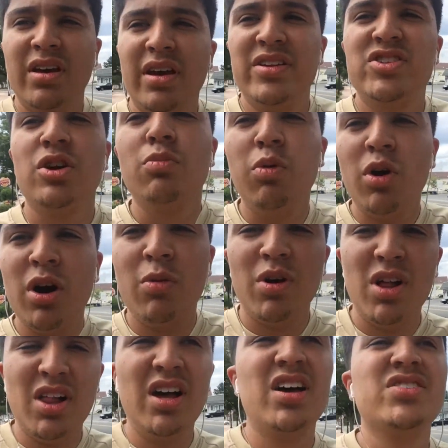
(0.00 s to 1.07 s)
It's your boy
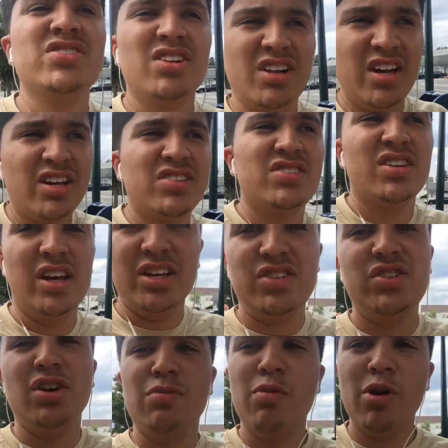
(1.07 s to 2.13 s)
YLS LS.
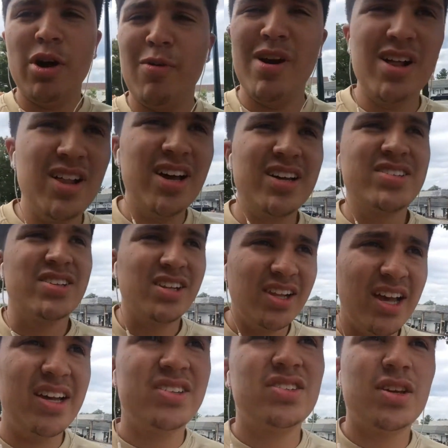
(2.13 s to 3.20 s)
It's your boy YLS
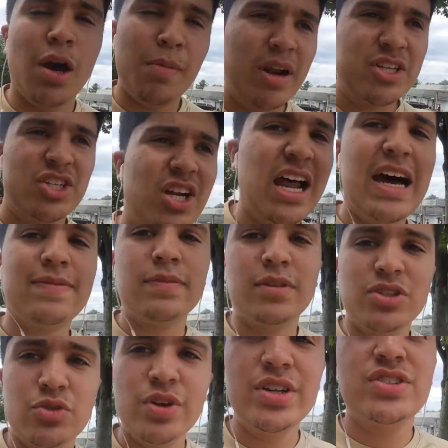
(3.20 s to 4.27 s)
LS coming at you live from the
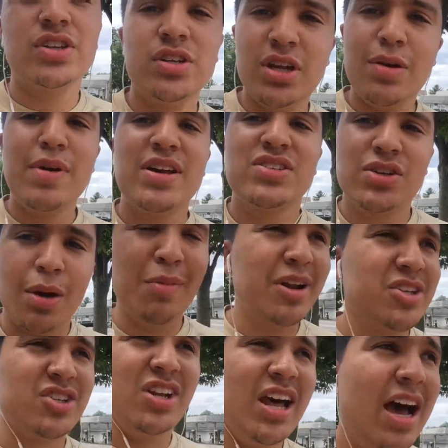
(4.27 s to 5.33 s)
streets of DMS. Coming at
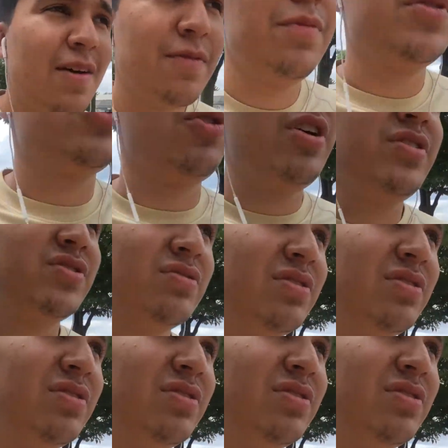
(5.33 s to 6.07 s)
you live from the streets of